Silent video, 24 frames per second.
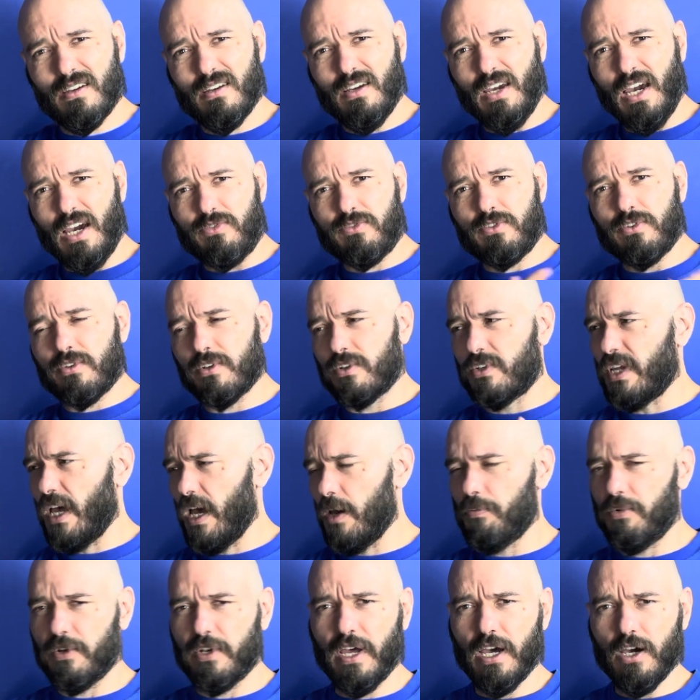after they're
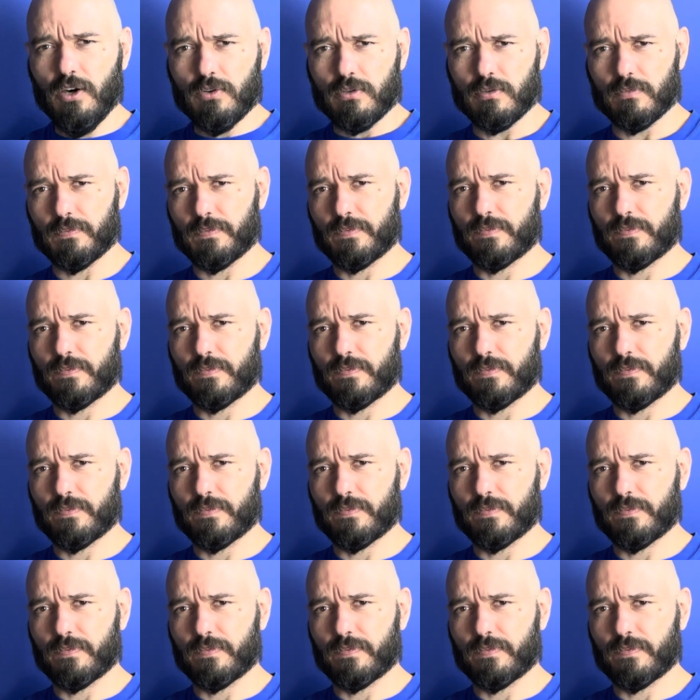tapping out.